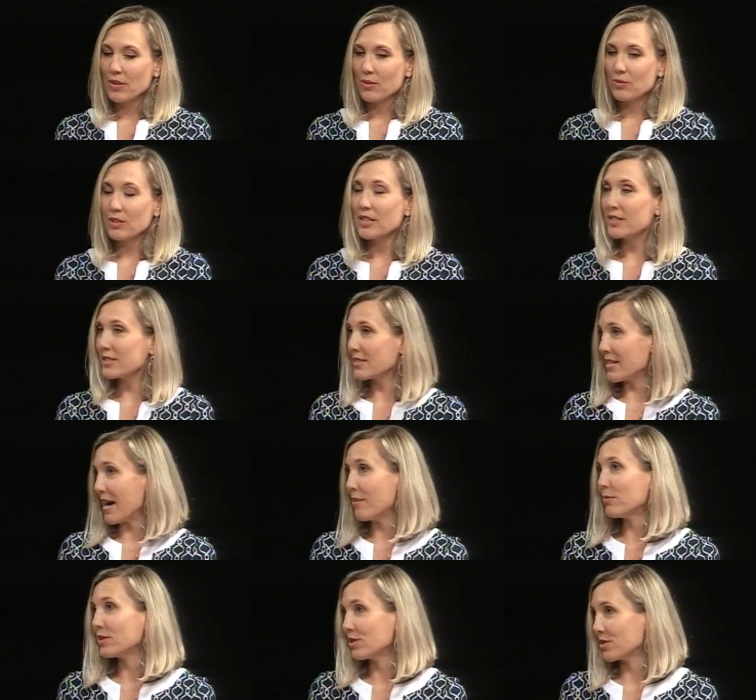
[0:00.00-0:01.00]
really
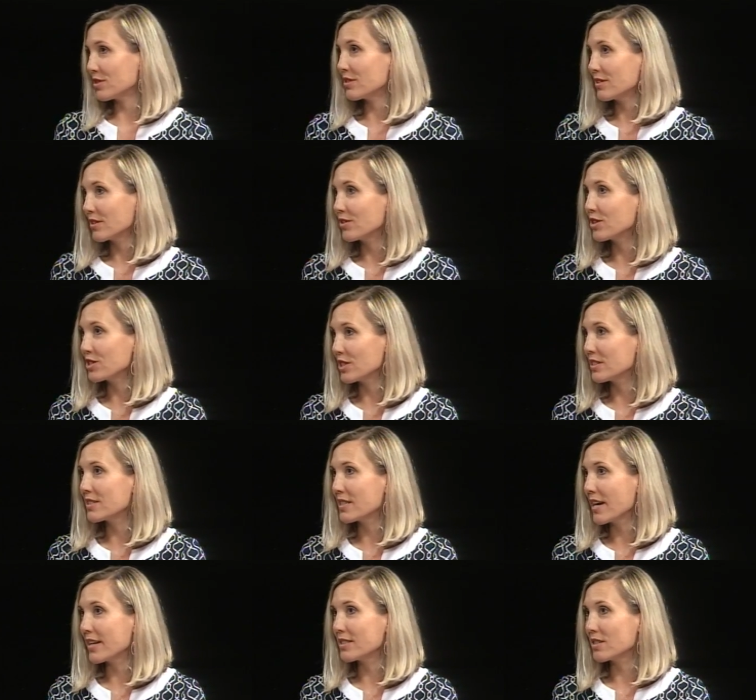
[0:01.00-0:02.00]
established Christian
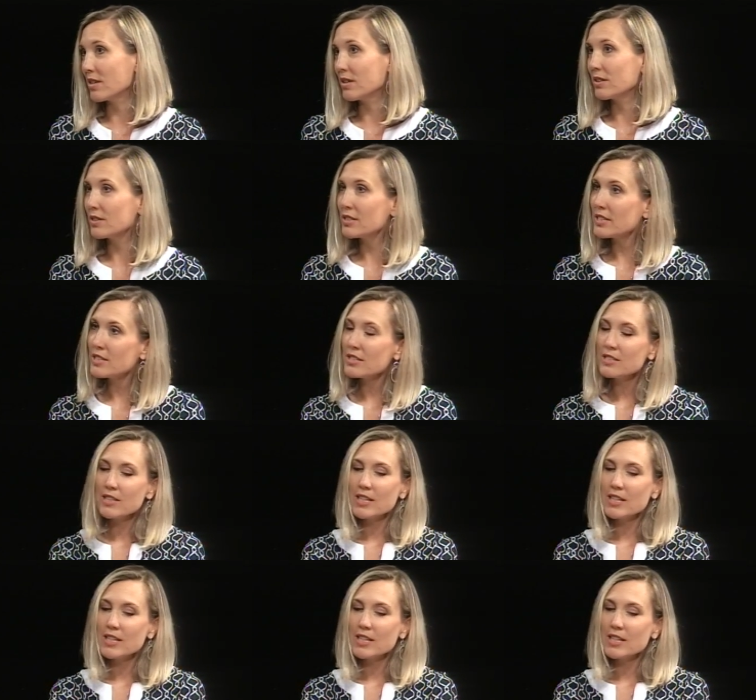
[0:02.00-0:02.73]
Science on.